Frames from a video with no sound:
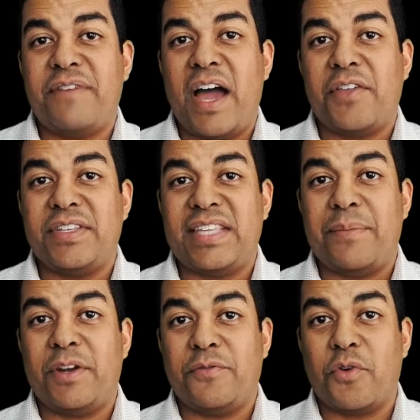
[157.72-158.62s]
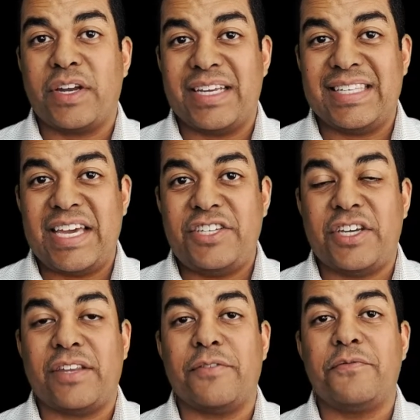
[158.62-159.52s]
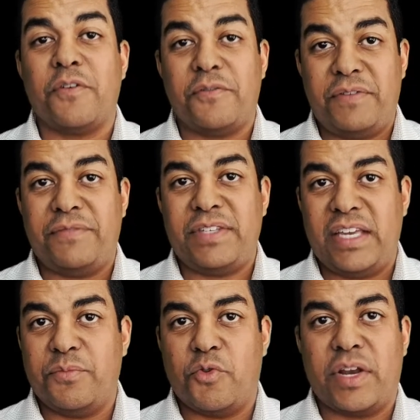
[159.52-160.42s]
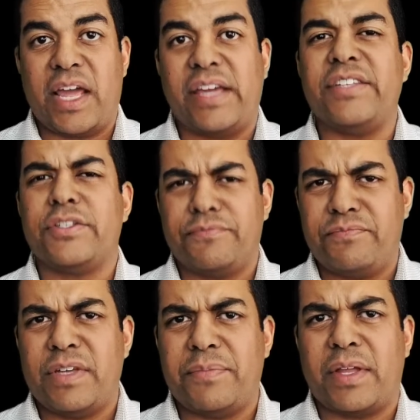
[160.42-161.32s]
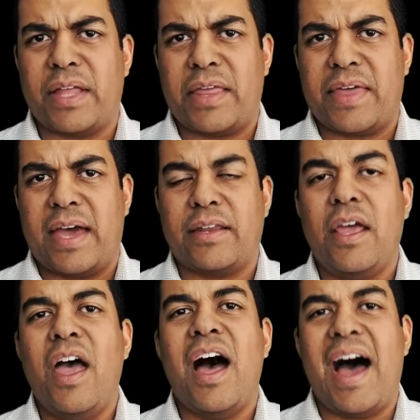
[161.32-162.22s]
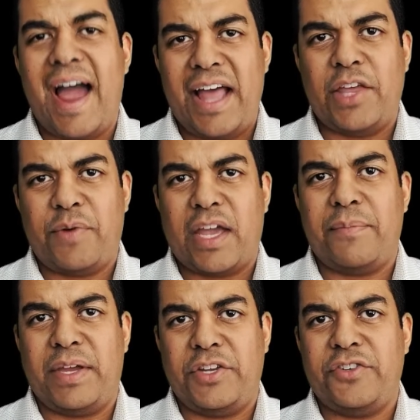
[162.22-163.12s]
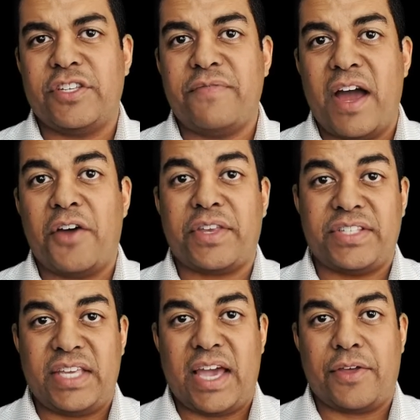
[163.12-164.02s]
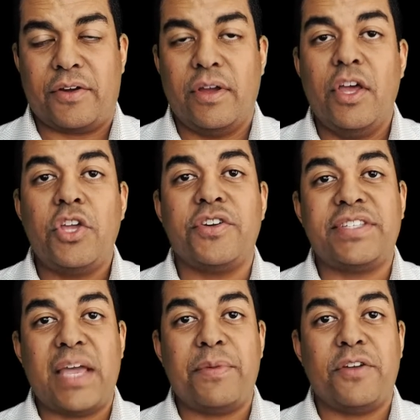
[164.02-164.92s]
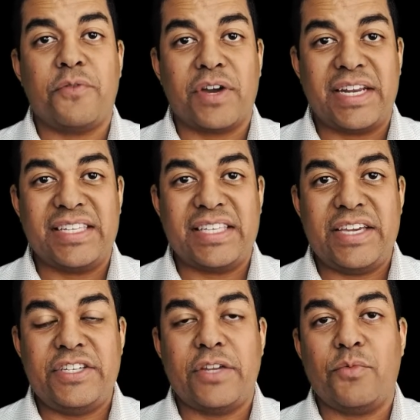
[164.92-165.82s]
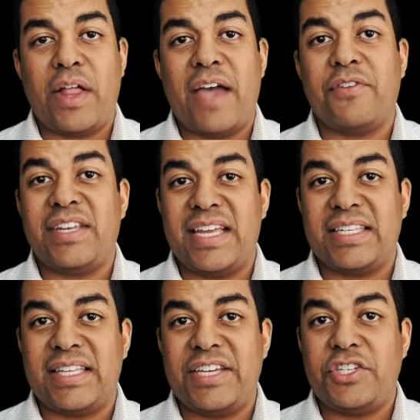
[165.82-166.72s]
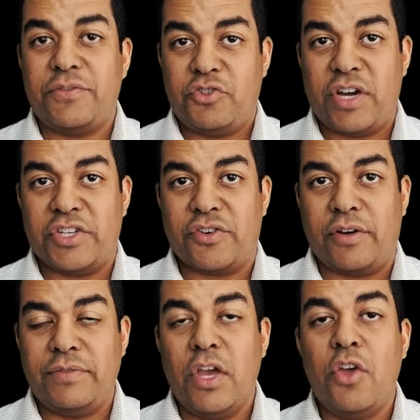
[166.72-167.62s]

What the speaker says: file a statement of organization for 15 more days, something like that. I highly recommend you just file these together. Your statement of organization will have your designation of treasurer,